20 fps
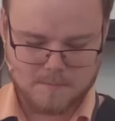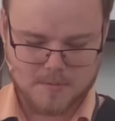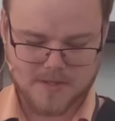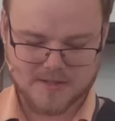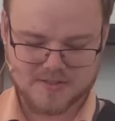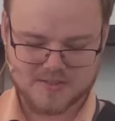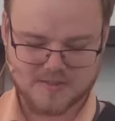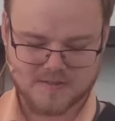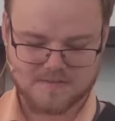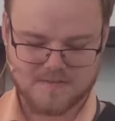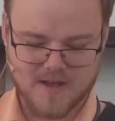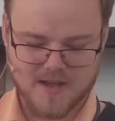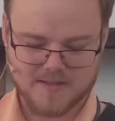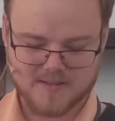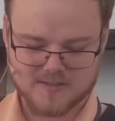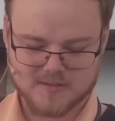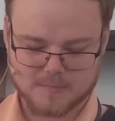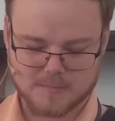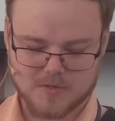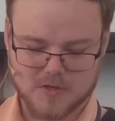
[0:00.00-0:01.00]
But let's
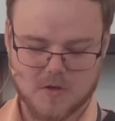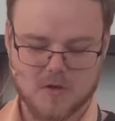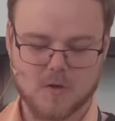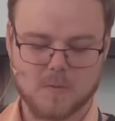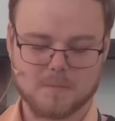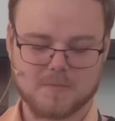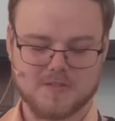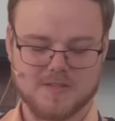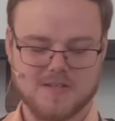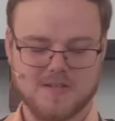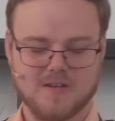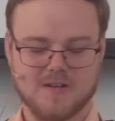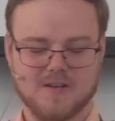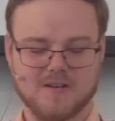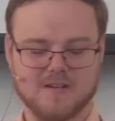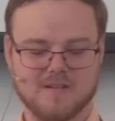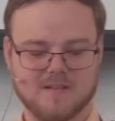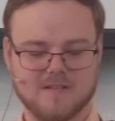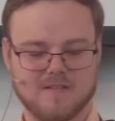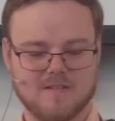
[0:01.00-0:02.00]
define some terms
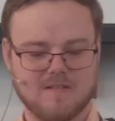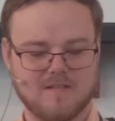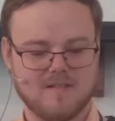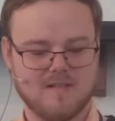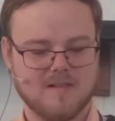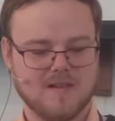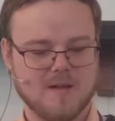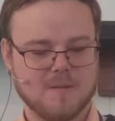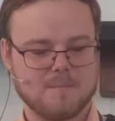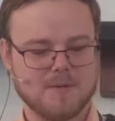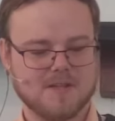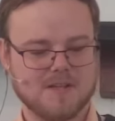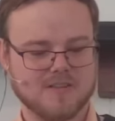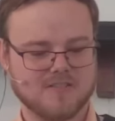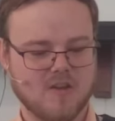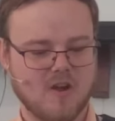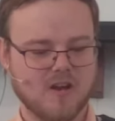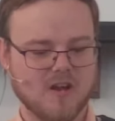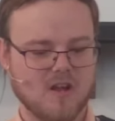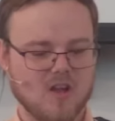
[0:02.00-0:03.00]
here
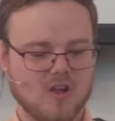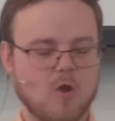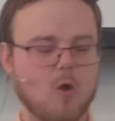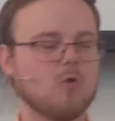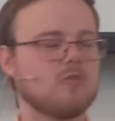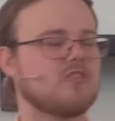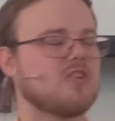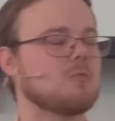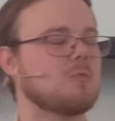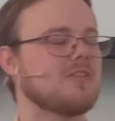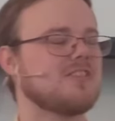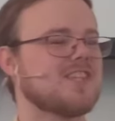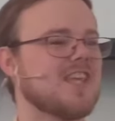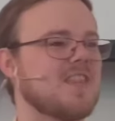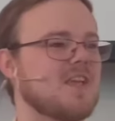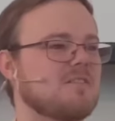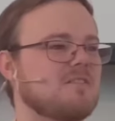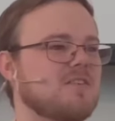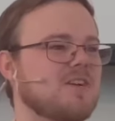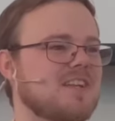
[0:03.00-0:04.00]
because our culture would
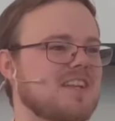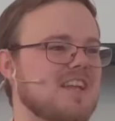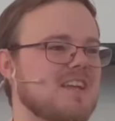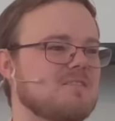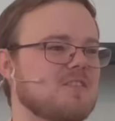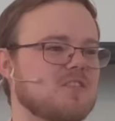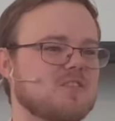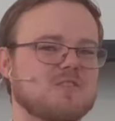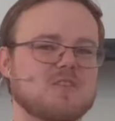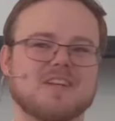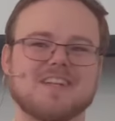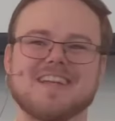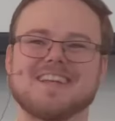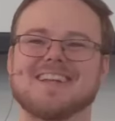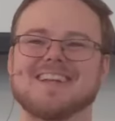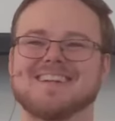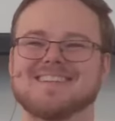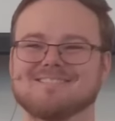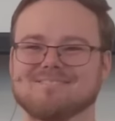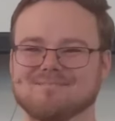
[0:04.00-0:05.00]
say that forgive is
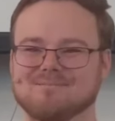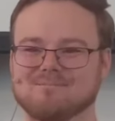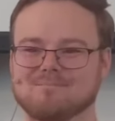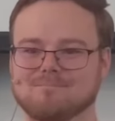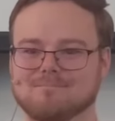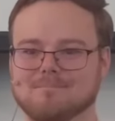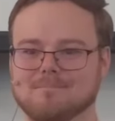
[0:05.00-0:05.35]
forgetting.